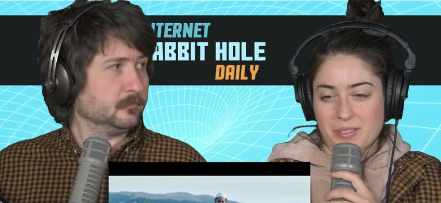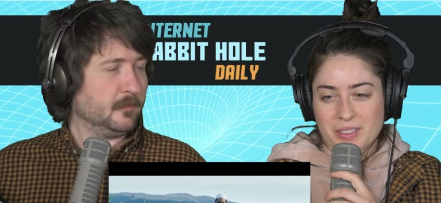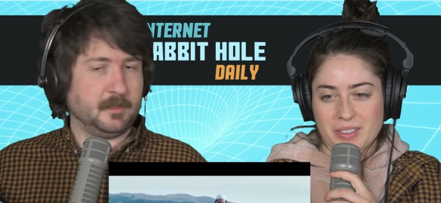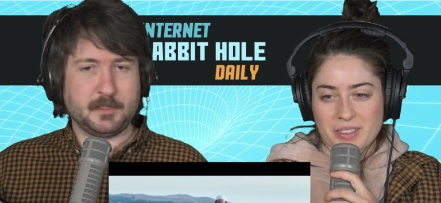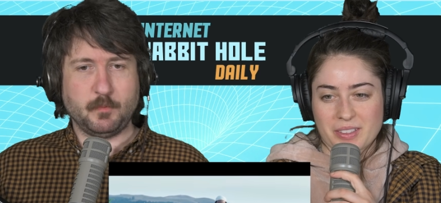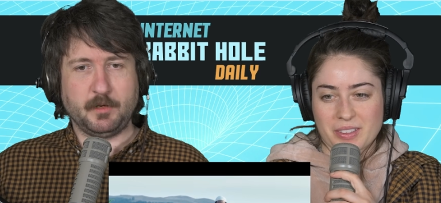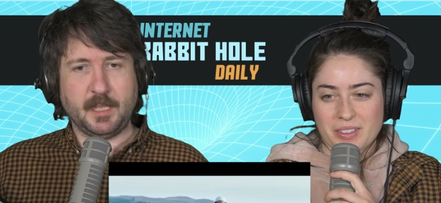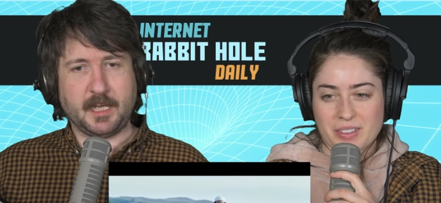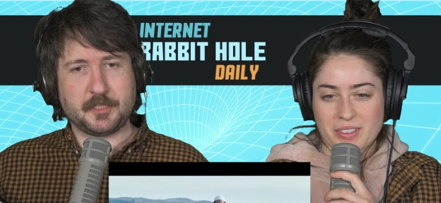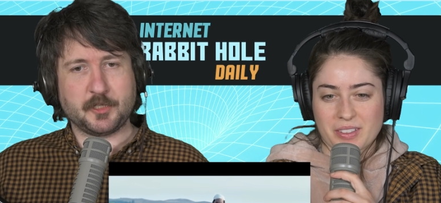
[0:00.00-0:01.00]
Speaker 1: Maybe it's more
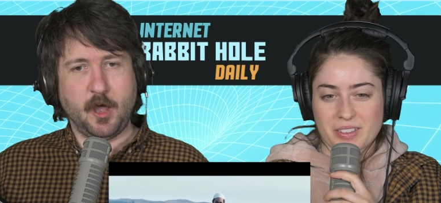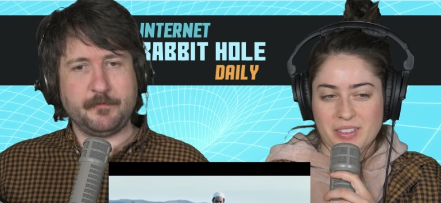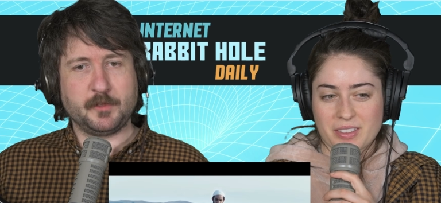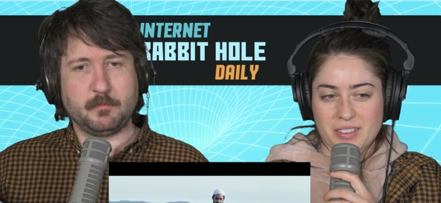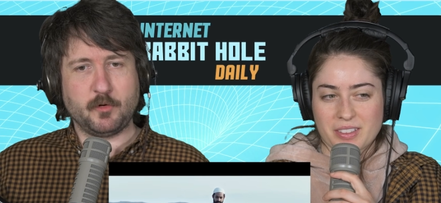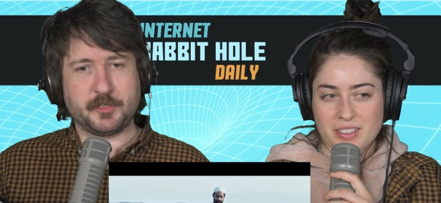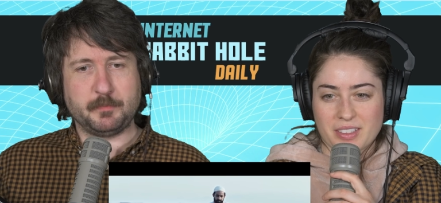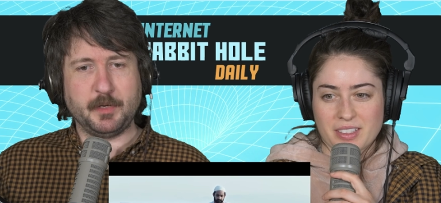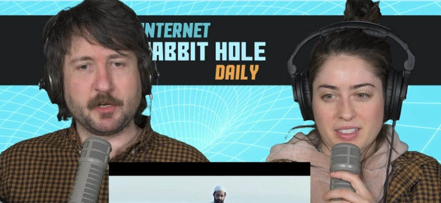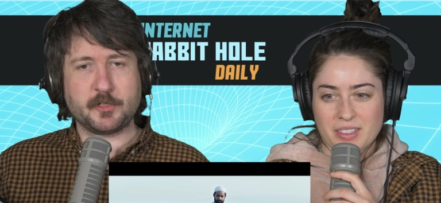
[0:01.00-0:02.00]
like a softer, more
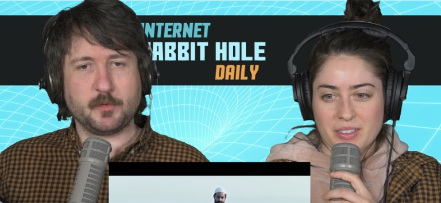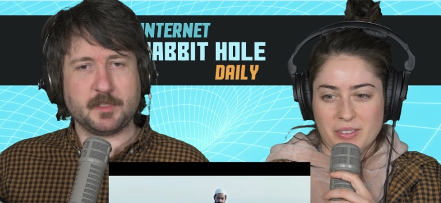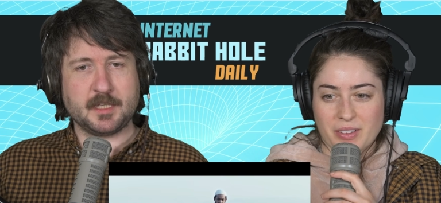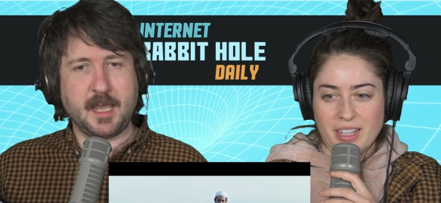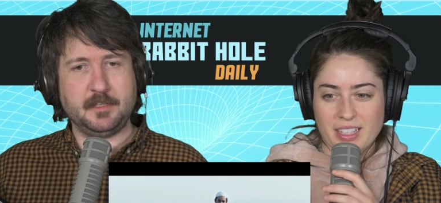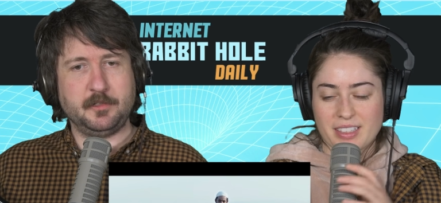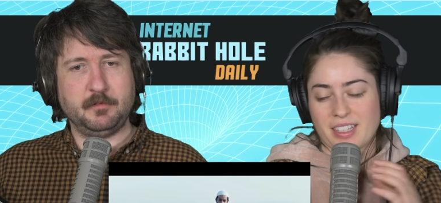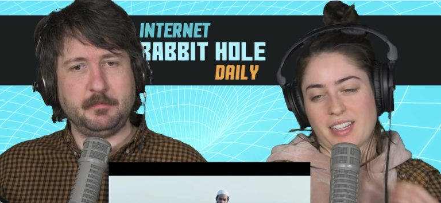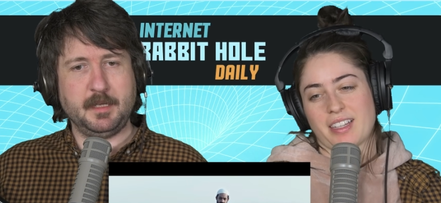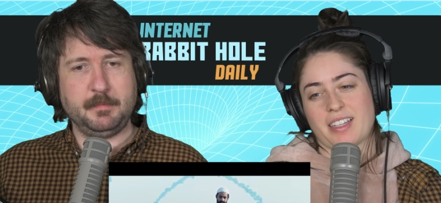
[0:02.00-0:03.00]
spiritual what?
Speaker 2: side to
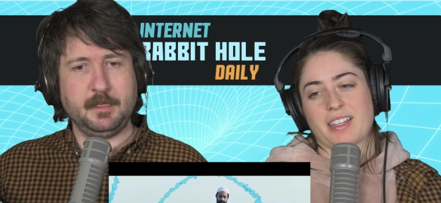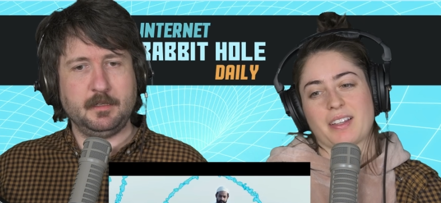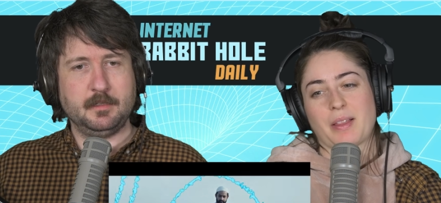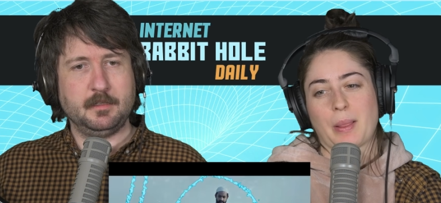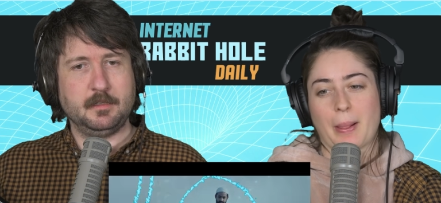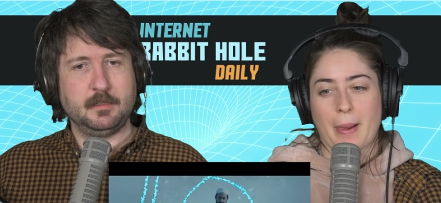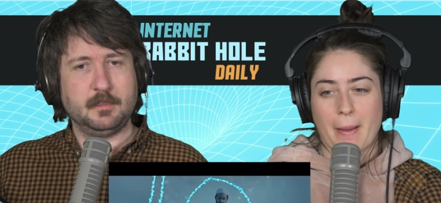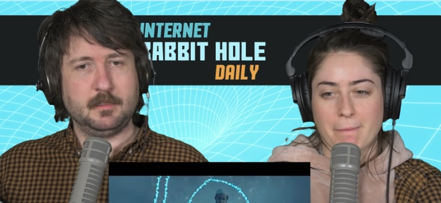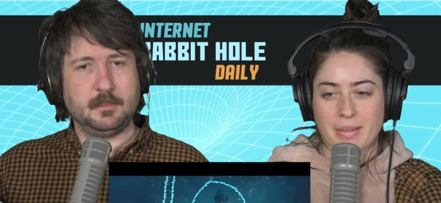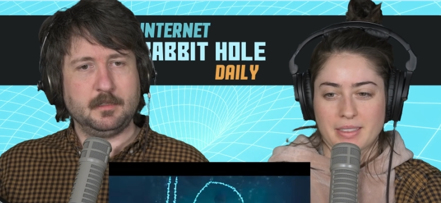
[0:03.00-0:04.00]
him, maybe?
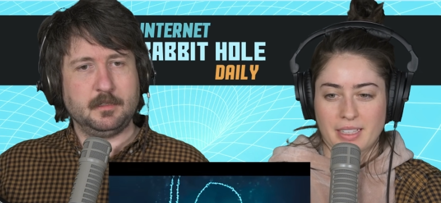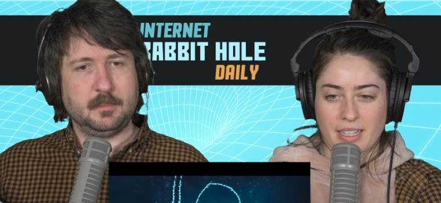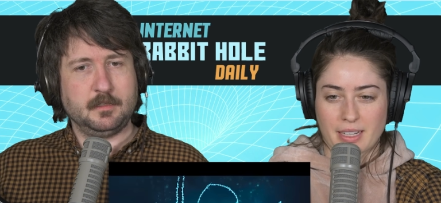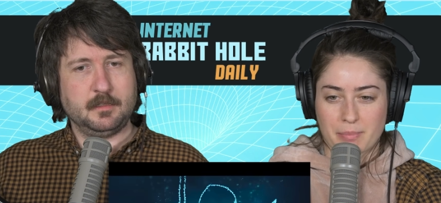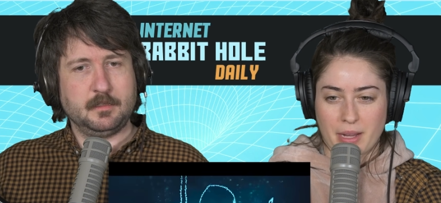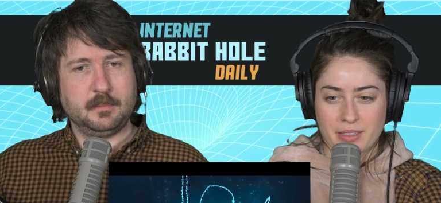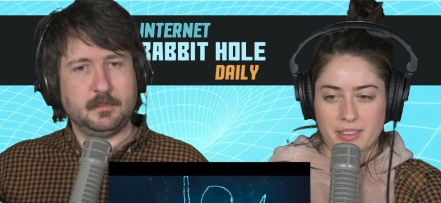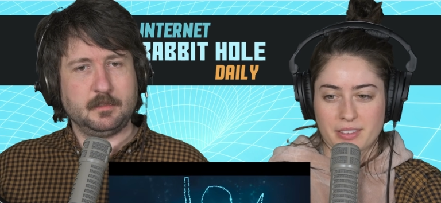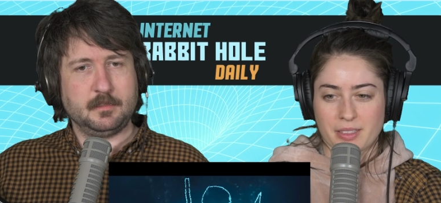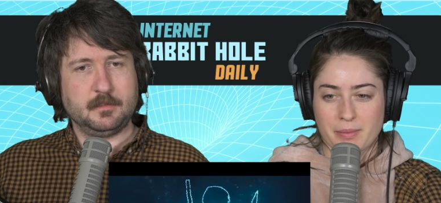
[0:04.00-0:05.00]
Is he like a monk
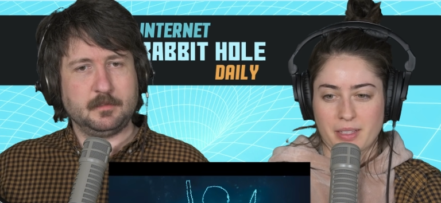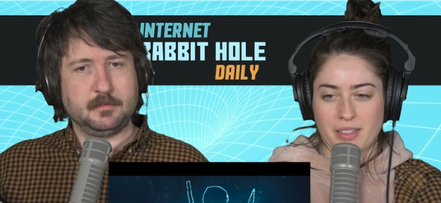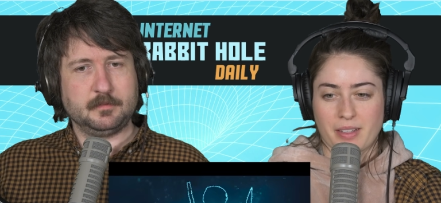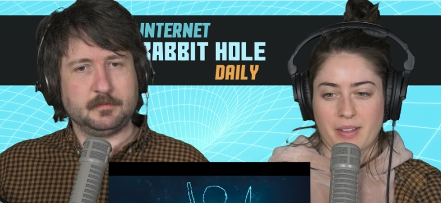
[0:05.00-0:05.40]
or something?